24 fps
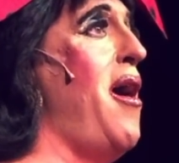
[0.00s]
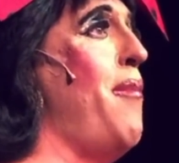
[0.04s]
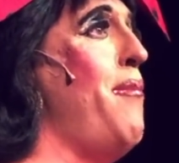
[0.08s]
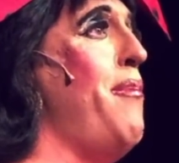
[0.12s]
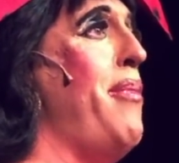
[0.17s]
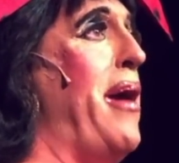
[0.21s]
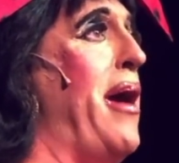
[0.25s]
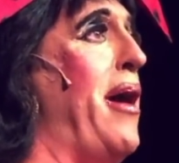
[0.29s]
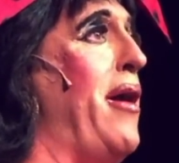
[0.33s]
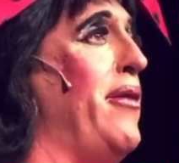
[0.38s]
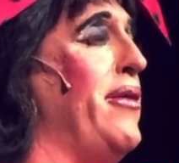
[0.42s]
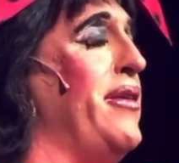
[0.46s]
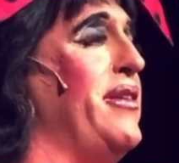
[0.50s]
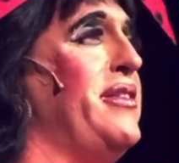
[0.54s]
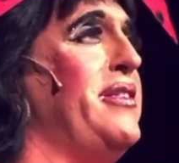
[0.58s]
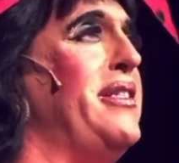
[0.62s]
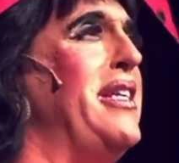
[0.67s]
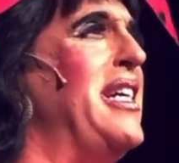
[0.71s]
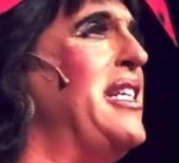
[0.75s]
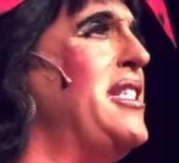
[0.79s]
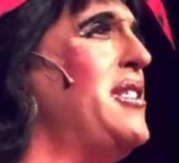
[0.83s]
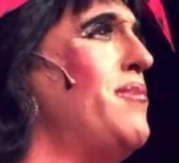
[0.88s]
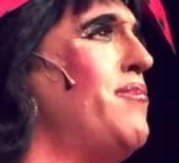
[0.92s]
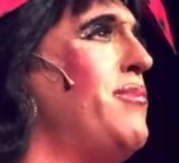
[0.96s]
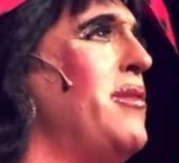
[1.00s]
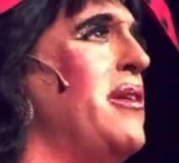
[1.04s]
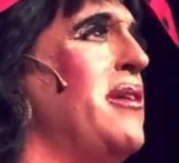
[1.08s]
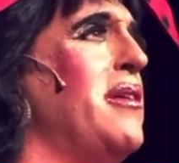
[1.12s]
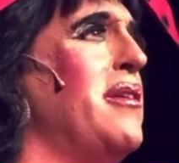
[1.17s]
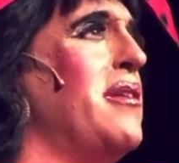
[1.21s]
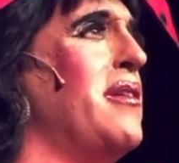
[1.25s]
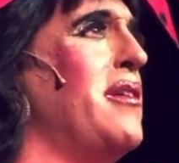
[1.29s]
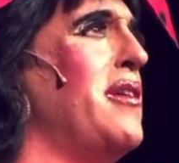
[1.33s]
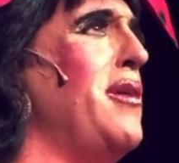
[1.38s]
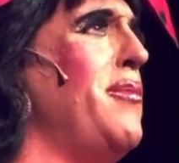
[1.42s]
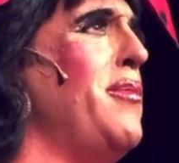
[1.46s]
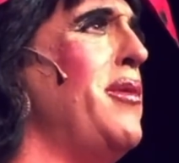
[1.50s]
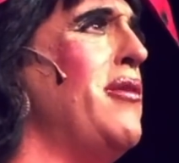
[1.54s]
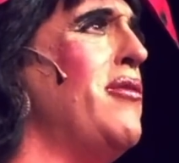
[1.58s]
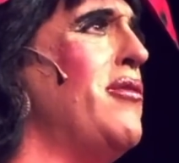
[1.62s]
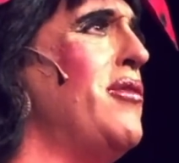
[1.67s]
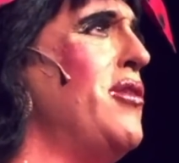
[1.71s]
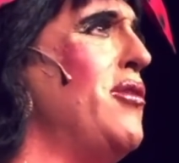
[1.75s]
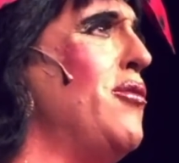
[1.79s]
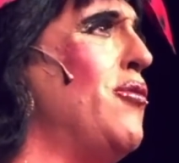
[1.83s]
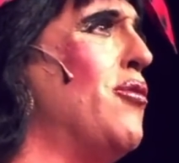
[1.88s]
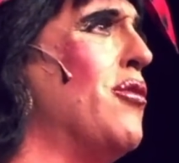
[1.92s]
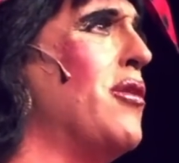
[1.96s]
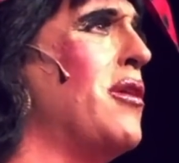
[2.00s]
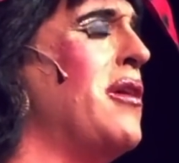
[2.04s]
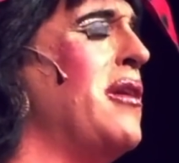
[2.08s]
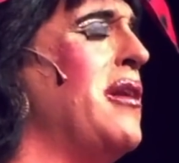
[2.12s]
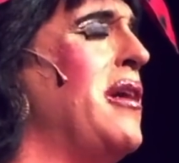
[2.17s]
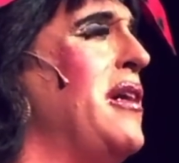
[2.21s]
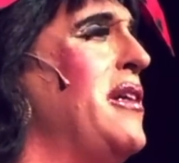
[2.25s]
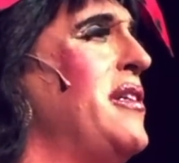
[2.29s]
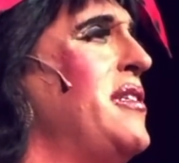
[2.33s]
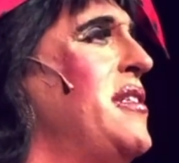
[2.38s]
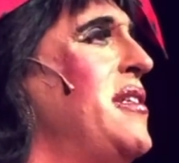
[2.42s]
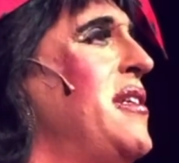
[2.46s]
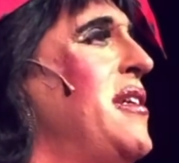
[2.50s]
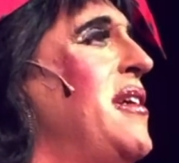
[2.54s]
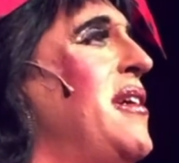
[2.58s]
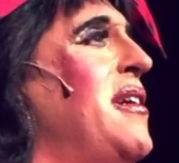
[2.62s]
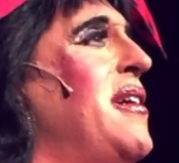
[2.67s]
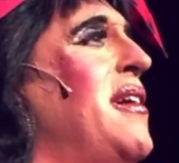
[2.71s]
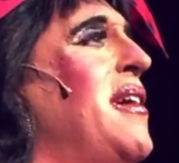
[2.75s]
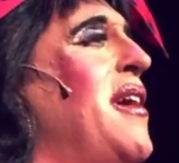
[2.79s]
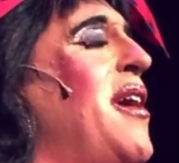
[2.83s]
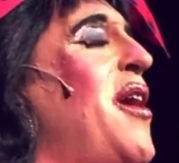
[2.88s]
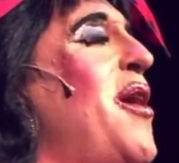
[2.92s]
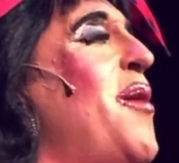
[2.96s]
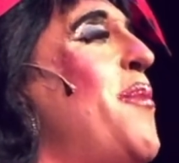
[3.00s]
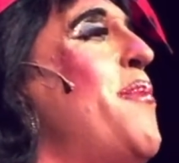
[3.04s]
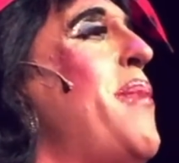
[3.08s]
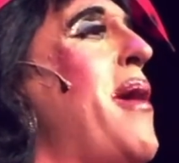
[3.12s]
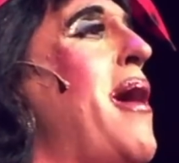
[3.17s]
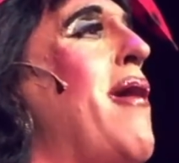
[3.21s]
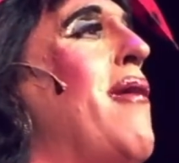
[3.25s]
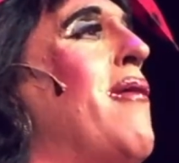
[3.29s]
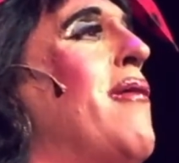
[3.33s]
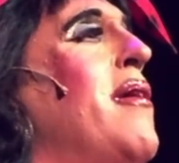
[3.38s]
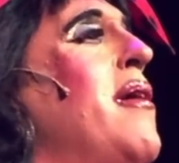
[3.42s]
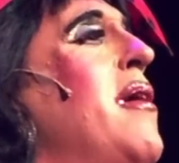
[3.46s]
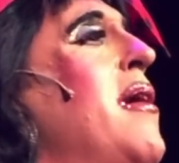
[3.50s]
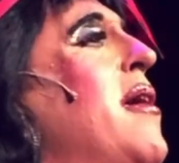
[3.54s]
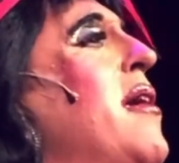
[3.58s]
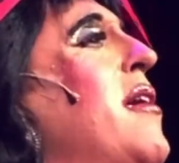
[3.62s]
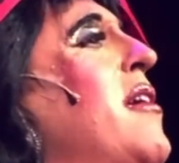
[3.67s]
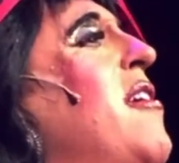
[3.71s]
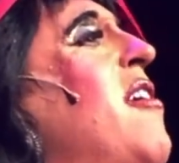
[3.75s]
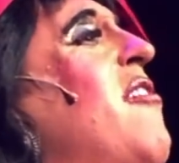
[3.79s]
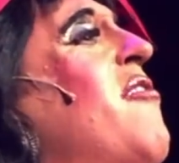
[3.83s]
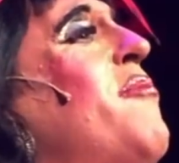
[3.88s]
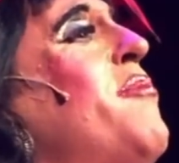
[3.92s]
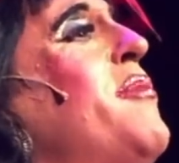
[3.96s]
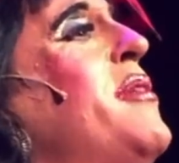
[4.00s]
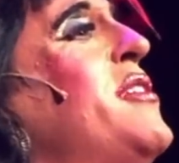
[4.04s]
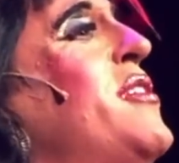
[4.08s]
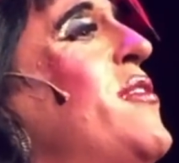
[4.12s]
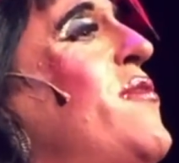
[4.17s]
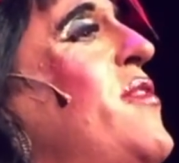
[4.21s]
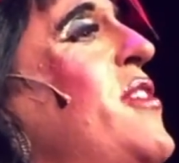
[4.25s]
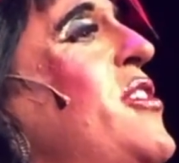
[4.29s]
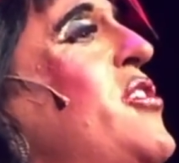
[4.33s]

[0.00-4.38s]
about desperate community organizing, about government